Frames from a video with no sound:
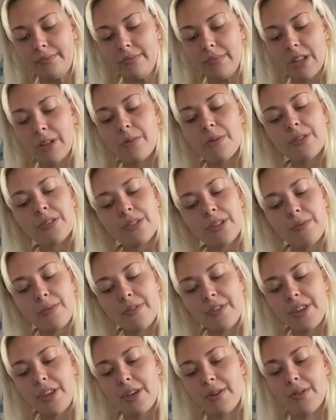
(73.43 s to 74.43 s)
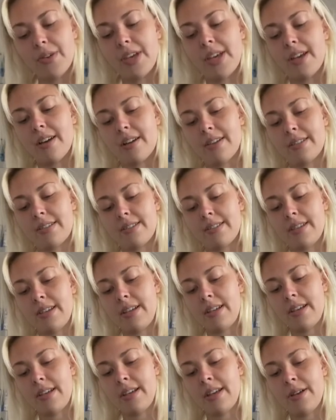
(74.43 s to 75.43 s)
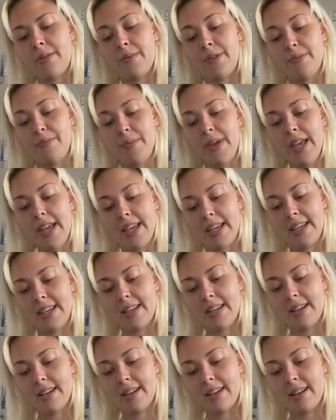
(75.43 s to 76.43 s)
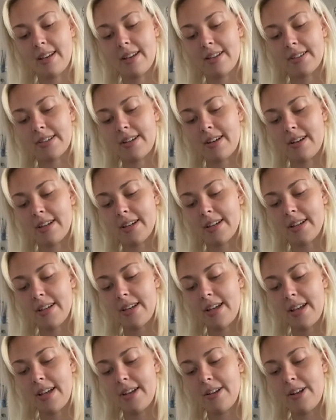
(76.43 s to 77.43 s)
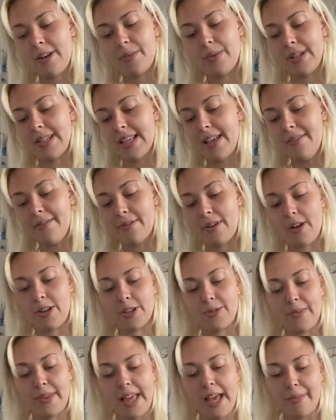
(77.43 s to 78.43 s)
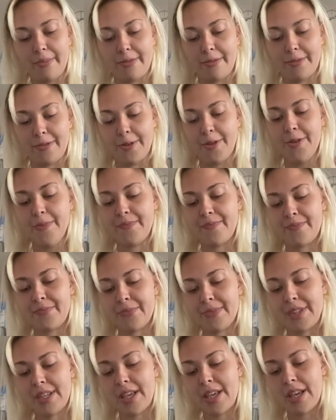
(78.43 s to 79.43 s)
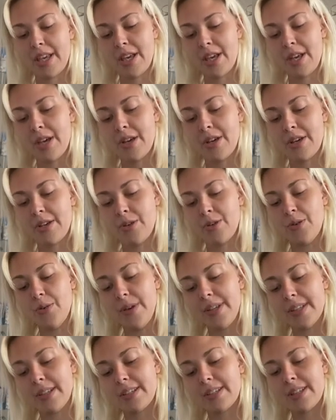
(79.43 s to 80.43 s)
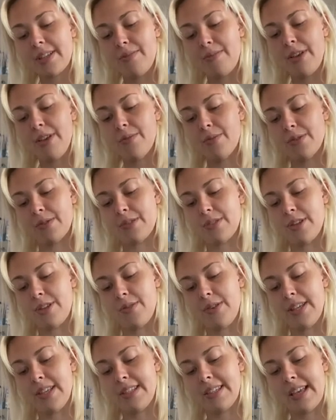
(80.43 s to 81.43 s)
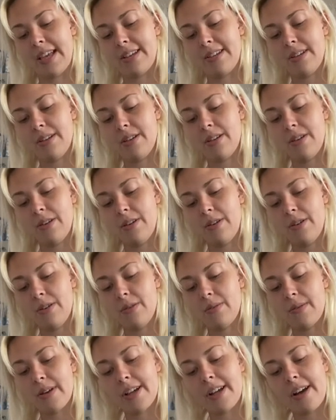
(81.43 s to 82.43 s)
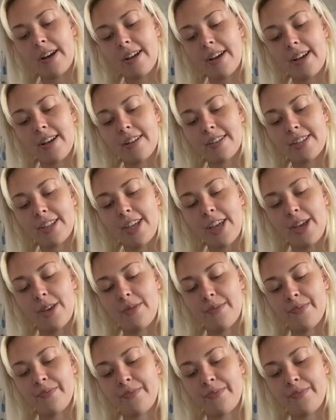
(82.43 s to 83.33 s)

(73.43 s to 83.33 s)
What's new with you? he asked. With me? asked Carla. Nobody's ever asked me that before. You're always asking me what's new, he said. Why can't I ask you?